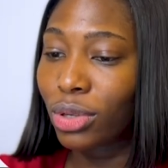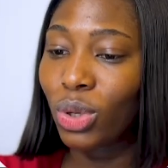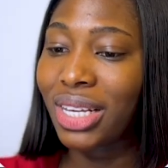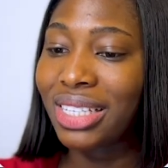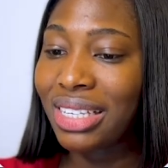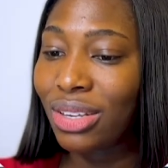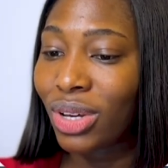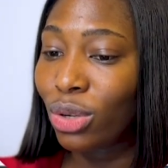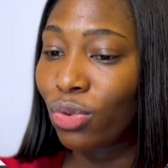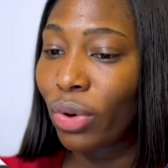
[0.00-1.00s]
So you can see, you
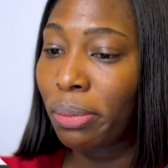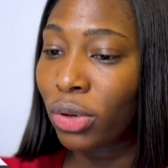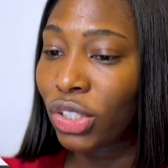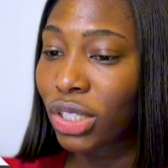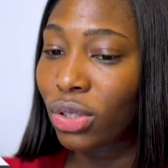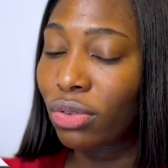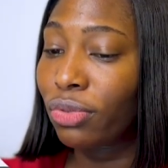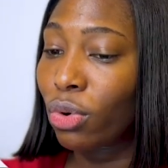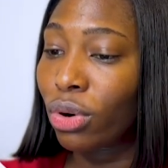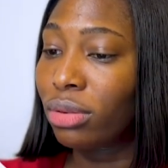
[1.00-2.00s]
can look for a budget,
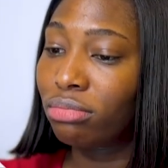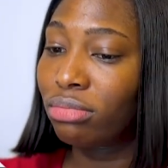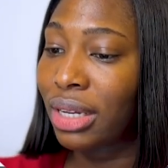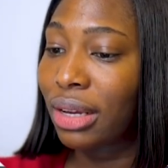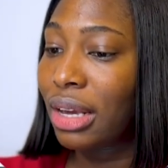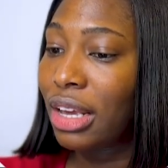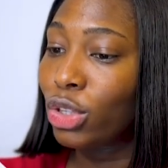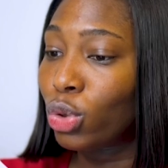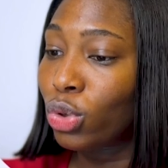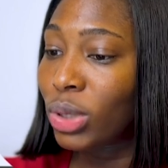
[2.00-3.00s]
for like a
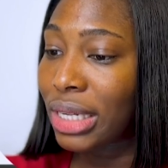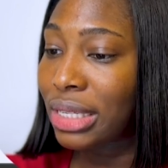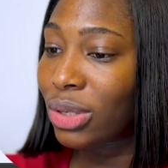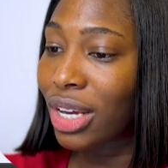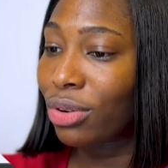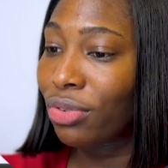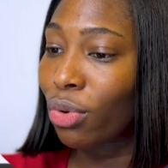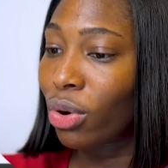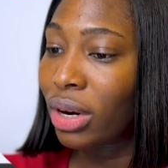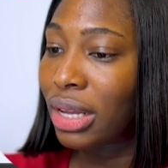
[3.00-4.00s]
to-do list, you can look
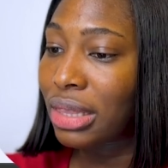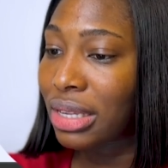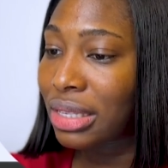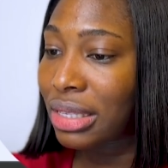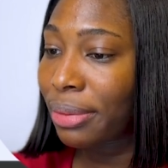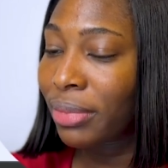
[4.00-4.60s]
for this.